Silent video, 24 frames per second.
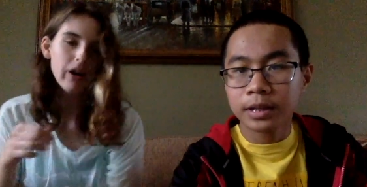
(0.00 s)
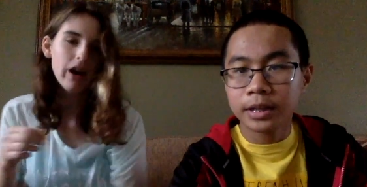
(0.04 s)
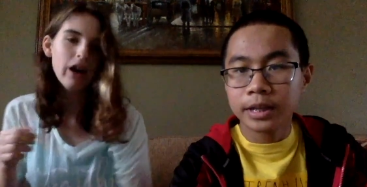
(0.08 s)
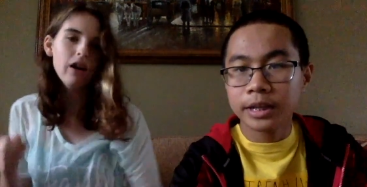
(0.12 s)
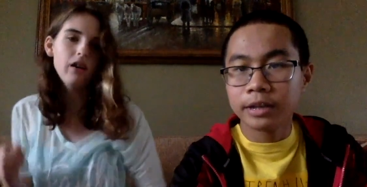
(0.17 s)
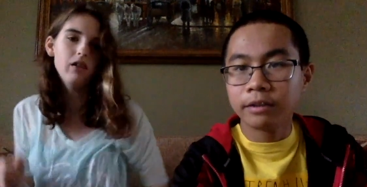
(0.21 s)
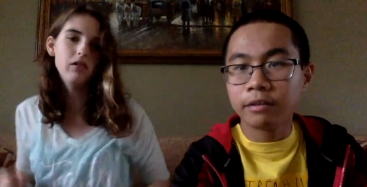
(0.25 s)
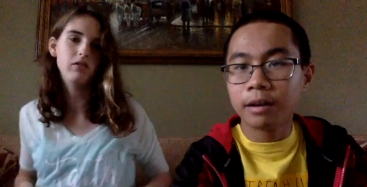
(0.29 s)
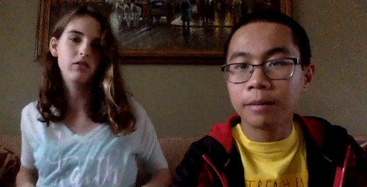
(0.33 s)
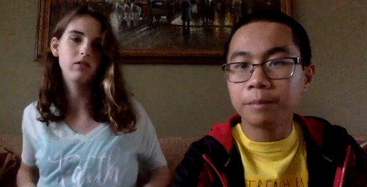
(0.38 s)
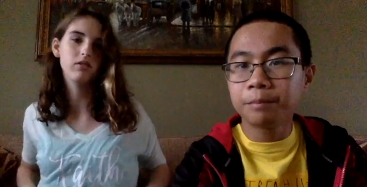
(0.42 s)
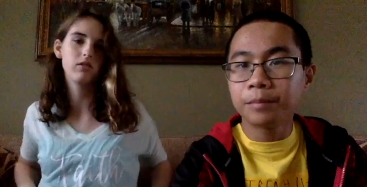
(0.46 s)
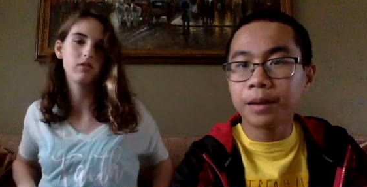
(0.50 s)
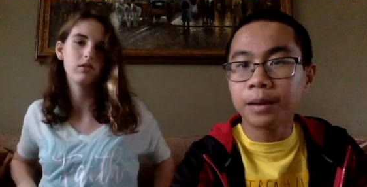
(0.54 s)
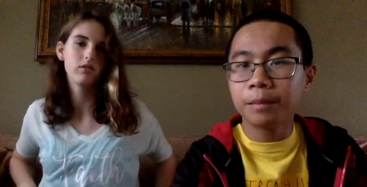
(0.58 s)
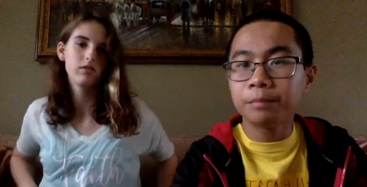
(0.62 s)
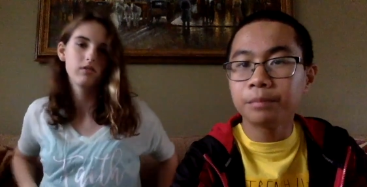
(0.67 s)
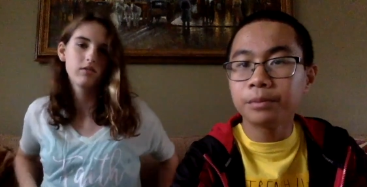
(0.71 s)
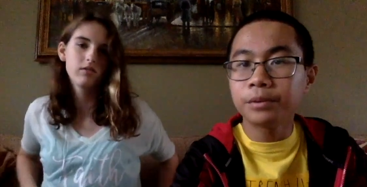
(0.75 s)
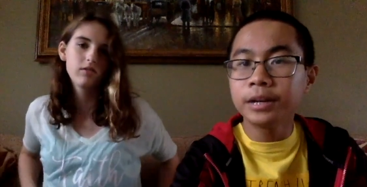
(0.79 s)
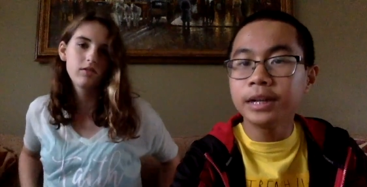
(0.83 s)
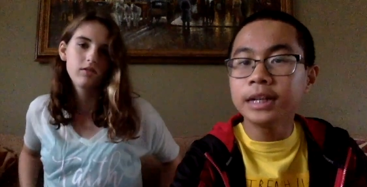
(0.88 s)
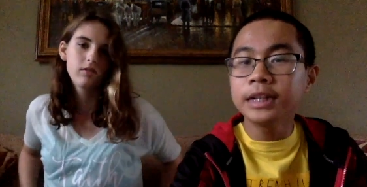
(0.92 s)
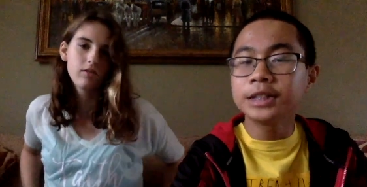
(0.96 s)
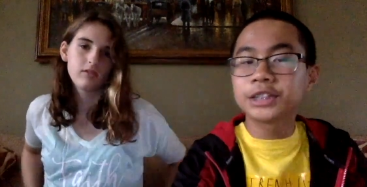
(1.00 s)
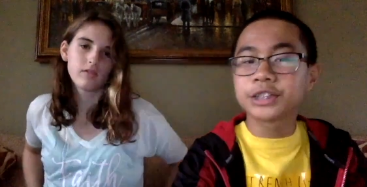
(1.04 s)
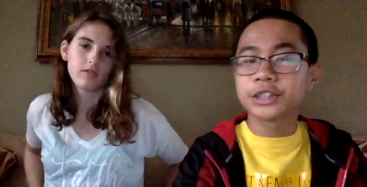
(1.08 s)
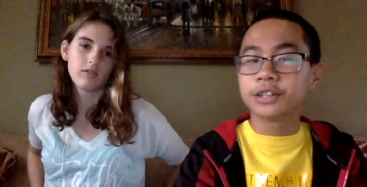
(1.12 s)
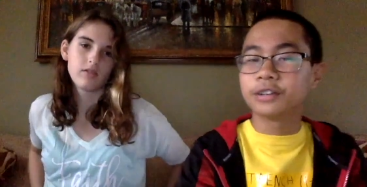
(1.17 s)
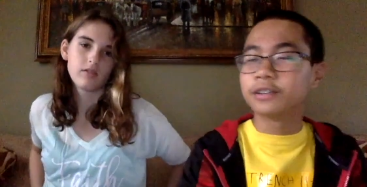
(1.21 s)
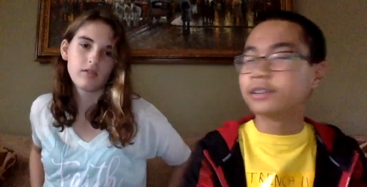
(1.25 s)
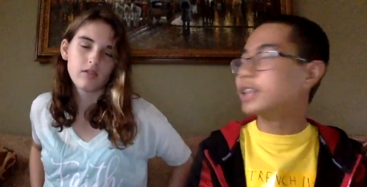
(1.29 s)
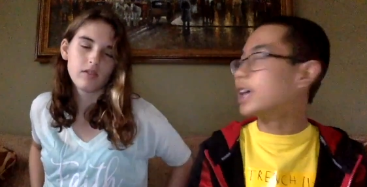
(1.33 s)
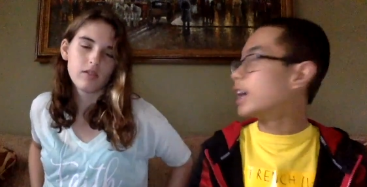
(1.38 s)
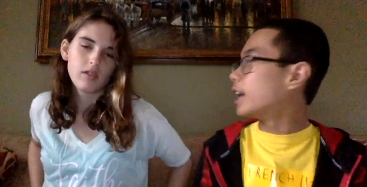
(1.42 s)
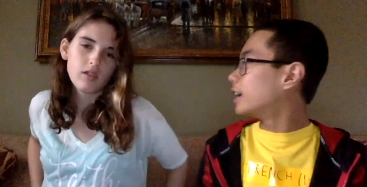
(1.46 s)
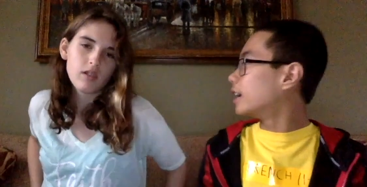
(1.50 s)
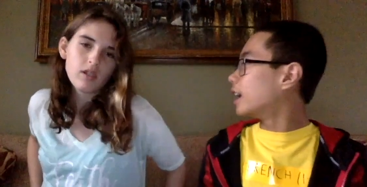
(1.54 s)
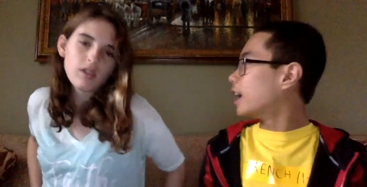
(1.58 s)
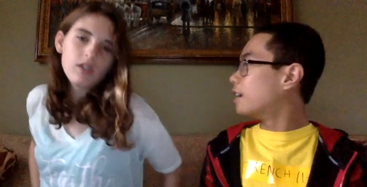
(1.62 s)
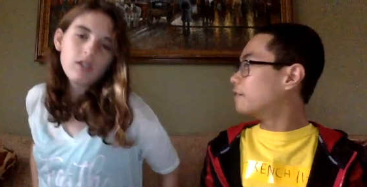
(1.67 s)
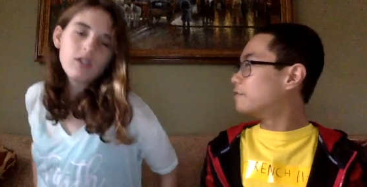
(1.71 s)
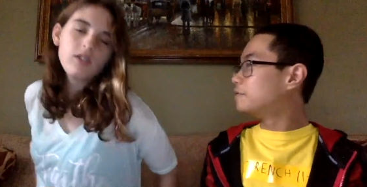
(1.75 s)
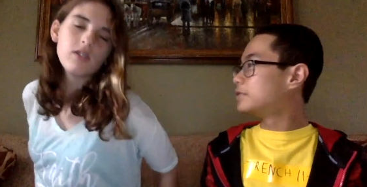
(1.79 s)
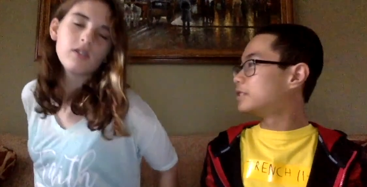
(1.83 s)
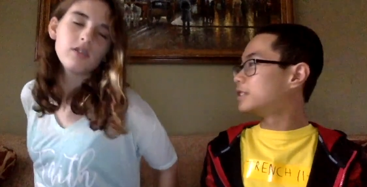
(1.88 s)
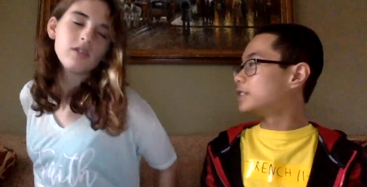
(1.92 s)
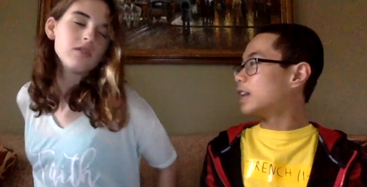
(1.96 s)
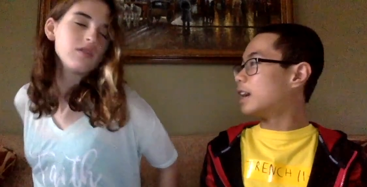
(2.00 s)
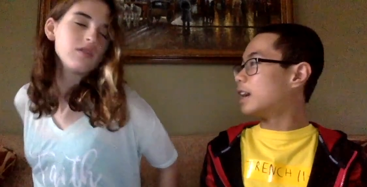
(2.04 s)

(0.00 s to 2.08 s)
Speaker 1: You know, I'm pretty sure that I've